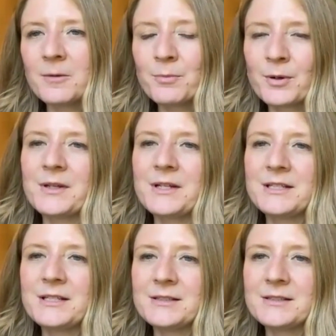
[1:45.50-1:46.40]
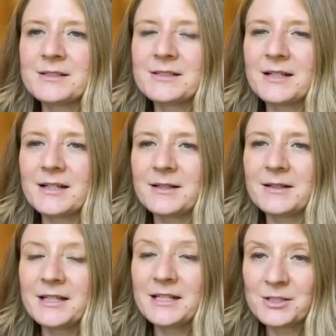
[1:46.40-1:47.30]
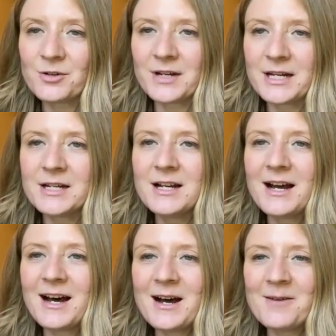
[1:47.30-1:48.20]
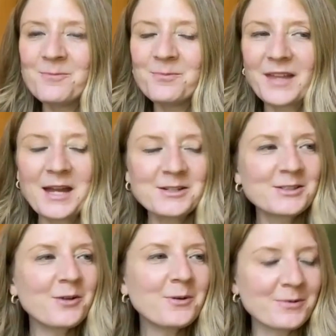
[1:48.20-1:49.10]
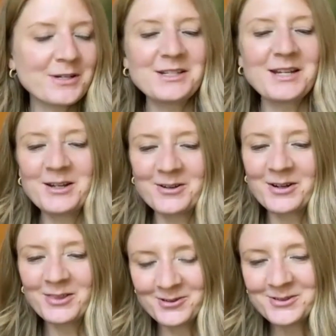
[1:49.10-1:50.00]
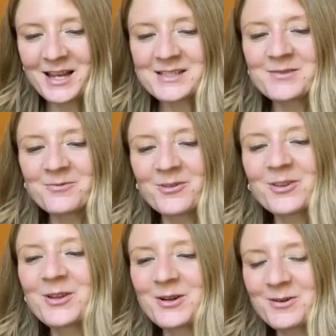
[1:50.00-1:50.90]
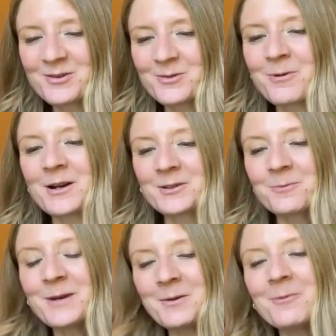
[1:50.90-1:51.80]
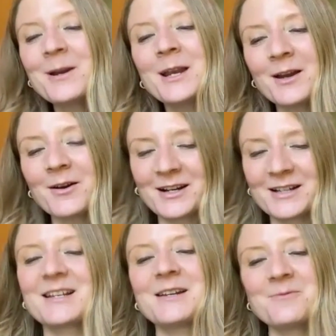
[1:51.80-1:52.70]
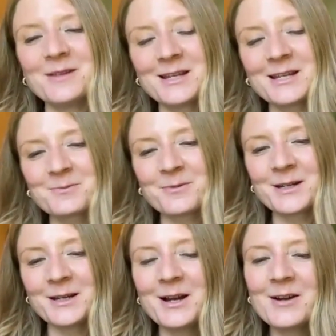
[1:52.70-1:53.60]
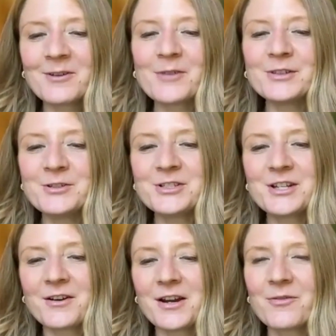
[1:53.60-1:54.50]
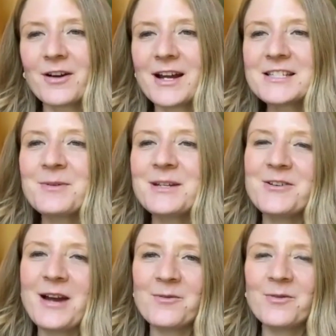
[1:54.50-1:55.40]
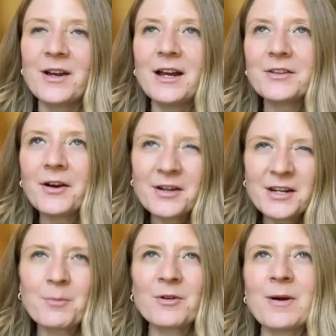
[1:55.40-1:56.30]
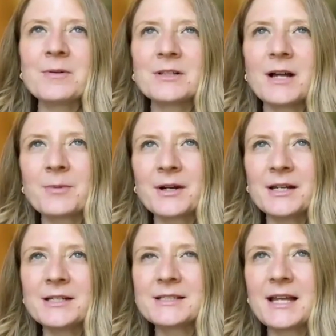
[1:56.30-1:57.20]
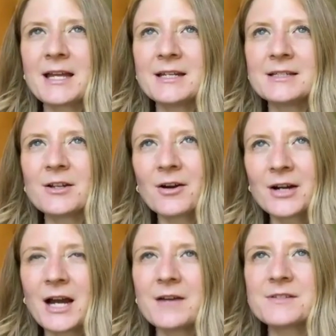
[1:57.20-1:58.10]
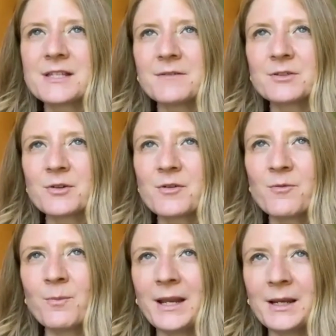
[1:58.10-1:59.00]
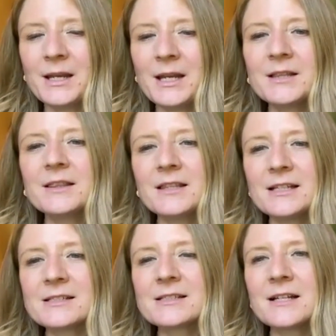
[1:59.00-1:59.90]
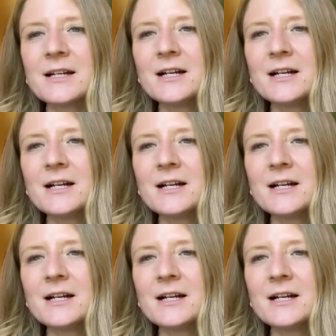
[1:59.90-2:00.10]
Burlington's history. And so appreciate your enthusiasm for the product. We are excited. We think it's pretty revolutionary for us. There are a number of public libraries and archives that have sort of been in this